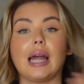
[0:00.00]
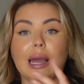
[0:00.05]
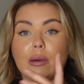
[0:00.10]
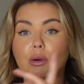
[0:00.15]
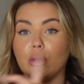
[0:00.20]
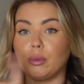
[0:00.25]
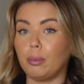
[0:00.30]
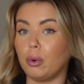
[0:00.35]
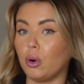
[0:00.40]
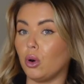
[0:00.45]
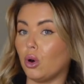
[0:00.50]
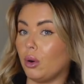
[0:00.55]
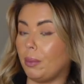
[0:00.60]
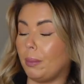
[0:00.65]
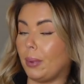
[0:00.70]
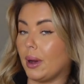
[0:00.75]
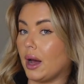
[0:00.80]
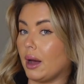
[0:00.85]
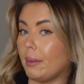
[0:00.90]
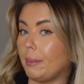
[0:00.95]
I will
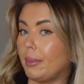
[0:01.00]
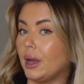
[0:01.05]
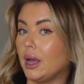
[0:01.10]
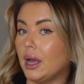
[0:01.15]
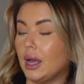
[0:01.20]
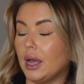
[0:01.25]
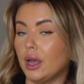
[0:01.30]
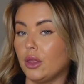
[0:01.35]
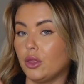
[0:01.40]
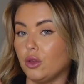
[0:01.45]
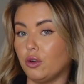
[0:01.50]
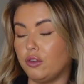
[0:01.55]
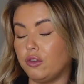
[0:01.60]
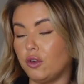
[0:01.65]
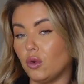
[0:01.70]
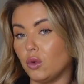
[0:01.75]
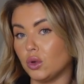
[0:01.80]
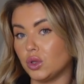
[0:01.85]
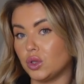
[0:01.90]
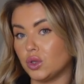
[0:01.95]
pop up the
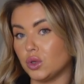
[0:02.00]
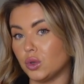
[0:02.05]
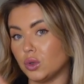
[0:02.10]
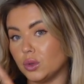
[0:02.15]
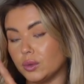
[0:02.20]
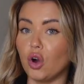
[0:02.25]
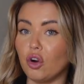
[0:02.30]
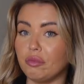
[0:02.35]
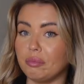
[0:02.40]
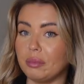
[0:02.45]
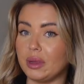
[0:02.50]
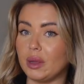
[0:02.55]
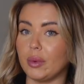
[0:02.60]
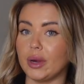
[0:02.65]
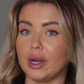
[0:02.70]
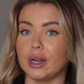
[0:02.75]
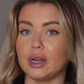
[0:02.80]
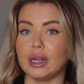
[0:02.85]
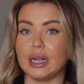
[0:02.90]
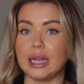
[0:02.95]
photo of me
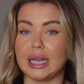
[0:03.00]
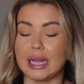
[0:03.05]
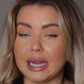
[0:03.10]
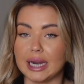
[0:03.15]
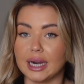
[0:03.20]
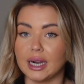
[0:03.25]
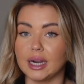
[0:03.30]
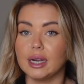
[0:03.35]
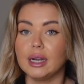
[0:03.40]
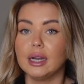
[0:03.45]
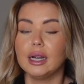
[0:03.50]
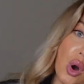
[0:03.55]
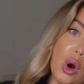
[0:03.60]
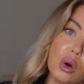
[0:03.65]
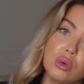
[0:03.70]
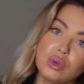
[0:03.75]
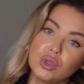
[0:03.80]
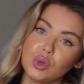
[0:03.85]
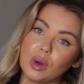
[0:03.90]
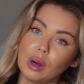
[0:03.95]
wearing it here.
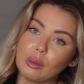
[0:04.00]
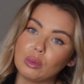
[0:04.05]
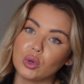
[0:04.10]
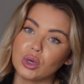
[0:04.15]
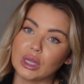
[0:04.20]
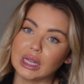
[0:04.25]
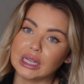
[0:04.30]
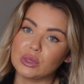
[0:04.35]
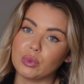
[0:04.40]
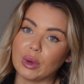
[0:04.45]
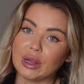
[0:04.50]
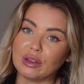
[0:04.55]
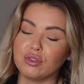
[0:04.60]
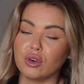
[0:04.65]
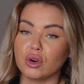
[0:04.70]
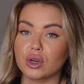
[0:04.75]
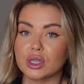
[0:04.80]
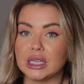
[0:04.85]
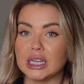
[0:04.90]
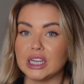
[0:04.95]
Also, I wore this
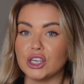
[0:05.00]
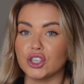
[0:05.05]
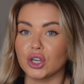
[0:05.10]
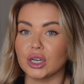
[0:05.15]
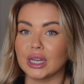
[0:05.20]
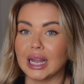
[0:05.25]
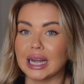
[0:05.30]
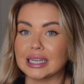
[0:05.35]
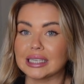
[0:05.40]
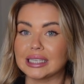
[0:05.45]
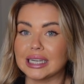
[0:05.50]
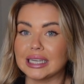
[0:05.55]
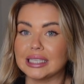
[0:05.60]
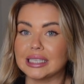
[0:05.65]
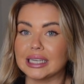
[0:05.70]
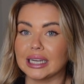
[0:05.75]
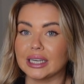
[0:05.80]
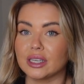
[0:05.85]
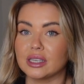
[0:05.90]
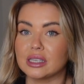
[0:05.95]
Whitefox t-shirt last night
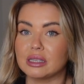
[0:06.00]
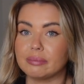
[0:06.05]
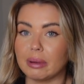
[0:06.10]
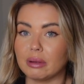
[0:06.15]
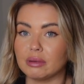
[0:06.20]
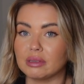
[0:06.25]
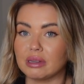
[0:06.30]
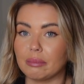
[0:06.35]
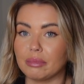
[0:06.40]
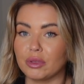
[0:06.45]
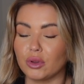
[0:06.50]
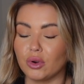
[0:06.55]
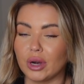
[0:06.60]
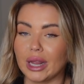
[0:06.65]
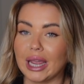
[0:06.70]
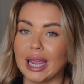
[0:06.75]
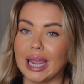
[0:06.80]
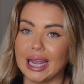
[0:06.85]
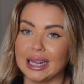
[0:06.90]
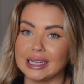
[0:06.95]
to dinner and spilled something on
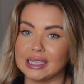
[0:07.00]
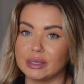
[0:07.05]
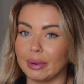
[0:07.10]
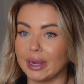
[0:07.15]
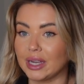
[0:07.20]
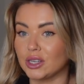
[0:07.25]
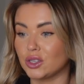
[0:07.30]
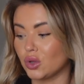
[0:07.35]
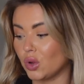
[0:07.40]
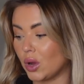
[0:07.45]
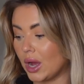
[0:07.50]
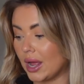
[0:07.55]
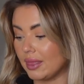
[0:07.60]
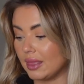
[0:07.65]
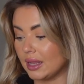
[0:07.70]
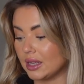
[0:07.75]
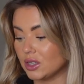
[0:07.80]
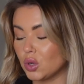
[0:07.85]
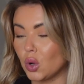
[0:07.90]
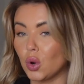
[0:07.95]
it, hence why it's not in
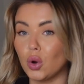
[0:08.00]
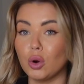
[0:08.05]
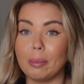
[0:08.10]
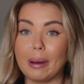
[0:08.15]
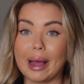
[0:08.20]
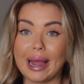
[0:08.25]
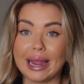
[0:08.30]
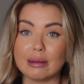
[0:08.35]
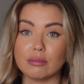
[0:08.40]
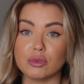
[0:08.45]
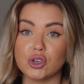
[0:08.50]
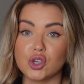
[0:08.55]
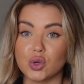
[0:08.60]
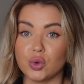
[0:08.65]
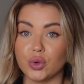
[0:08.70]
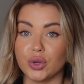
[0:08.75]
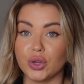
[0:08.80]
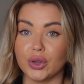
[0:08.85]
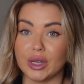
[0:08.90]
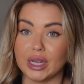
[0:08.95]
this haul, but I am
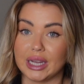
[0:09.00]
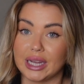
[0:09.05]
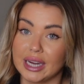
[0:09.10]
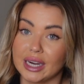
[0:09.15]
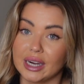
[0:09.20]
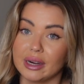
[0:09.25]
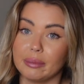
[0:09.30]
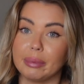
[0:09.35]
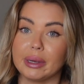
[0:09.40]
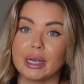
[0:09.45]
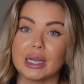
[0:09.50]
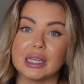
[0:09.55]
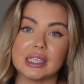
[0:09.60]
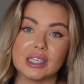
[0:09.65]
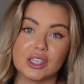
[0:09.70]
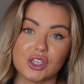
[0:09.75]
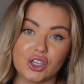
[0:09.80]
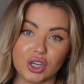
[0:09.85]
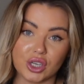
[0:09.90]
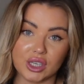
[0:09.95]
showing you it here because
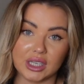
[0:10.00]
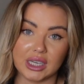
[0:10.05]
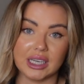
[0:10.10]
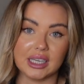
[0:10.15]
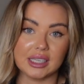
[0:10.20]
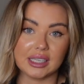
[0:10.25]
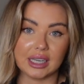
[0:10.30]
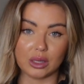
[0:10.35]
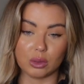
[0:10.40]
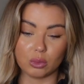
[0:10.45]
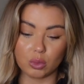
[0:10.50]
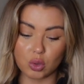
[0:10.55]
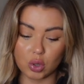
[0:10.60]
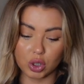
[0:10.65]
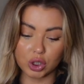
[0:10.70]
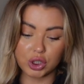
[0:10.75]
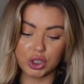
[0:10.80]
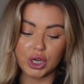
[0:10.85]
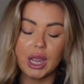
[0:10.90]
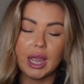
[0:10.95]
it's dirty and it's in the
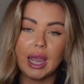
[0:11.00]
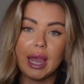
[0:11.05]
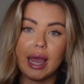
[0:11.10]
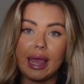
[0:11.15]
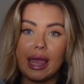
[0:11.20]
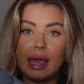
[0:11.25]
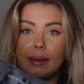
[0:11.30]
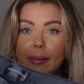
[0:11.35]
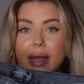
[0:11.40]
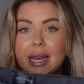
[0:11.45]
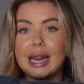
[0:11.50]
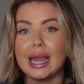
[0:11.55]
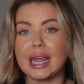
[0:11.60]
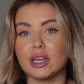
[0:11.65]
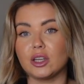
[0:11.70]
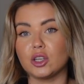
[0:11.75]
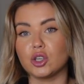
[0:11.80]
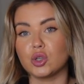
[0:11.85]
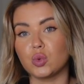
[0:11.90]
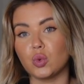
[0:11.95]
wash. And I
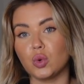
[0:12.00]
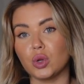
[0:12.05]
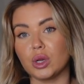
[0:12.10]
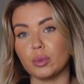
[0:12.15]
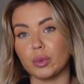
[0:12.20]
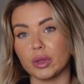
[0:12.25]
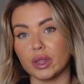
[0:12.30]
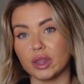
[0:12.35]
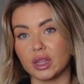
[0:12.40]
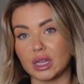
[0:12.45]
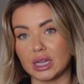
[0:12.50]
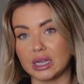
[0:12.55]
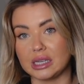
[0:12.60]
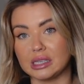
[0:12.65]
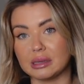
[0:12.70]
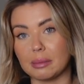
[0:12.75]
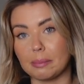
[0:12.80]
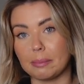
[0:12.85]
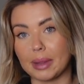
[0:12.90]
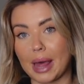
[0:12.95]
just wore it with
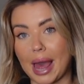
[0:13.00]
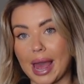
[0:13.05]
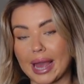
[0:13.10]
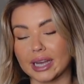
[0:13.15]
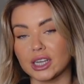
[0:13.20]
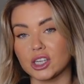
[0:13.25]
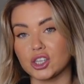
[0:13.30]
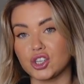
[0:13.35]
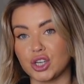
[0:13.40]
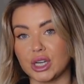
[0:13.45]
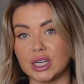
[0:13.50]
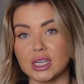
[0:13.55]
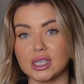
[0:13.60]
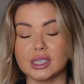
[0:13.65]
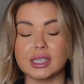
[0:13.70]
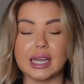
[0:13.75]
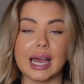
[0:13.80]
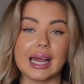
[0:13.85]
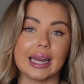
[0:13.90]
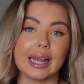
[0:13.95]
these black
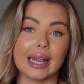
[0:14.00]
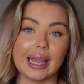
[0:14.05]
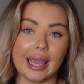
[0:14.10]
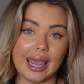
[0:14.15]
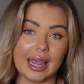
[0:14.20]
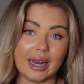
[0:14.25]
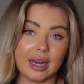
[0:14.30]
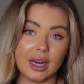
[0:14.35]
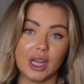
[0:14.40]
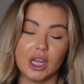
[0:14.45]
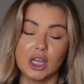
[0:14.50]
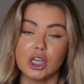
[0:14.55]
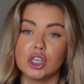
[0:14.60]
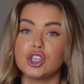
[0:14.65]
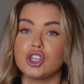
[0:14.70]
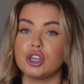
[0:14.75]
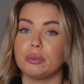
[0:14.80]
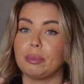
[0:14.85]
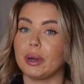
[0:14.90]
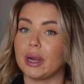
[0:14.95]
jeans. And again,
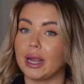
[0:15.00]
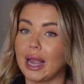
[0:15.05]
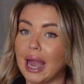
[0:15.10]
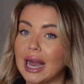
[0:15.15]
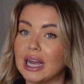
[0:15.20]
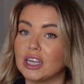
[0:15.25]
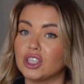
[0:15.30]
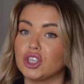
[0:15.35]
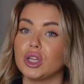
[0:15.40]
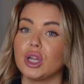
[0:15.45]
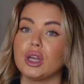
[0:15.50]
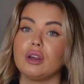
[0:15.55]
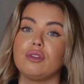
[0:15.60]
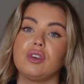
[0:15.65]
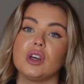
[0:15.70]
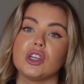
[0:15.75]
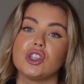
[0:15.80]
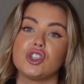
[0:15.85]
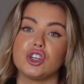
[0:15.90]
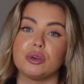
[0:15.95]
super casual
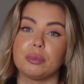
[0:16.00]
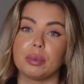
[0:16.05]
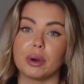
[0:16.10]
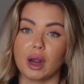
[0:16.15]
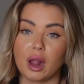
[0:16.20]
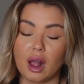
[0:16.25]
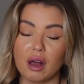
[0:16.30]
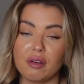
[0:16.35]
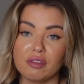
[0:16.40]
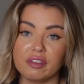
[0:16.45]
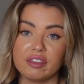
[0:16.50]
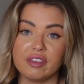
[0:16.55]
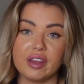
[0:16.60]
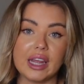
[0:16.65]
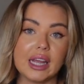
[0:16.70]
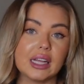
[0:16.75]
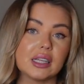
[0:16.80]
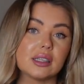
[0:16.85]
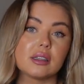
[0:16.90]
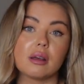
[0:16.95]
outfit, super
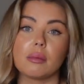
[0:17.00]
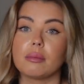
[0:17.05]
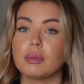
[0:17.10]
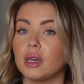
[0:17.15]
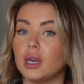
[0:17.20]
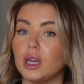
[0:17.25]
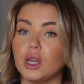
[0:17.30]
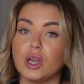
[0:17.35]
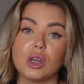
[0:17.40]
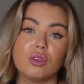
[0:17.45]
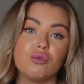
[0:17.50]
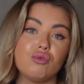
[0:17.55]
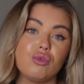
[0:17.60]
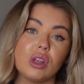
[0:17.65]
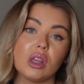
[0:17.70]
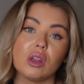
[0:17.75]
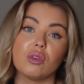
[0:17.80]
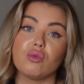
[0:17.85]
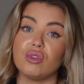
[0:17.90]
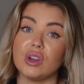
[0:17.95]
comfy, and something that you can
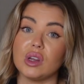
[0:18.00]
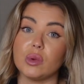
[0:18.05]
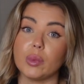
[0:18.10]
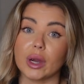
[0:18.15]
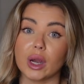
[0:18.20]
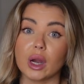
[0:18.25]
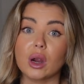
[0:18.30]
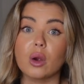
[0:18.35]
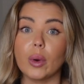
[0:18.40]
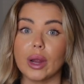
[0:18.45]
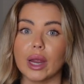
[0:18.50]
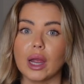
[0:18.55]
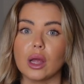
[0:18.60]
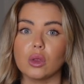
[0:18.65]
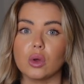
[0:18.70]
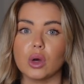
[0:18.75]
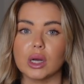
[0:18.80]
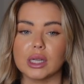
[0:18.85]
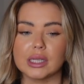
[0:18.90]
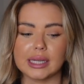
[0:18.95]
really rewear quite a
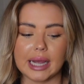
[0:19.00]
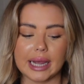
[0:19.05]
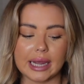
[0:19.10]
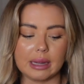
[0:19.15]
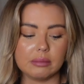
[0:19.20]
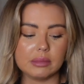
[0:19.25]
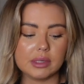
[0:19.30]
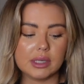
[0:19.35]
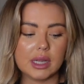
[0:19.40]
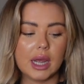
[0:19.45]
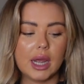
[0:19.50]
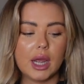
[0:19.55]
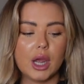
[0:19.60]
lot of times.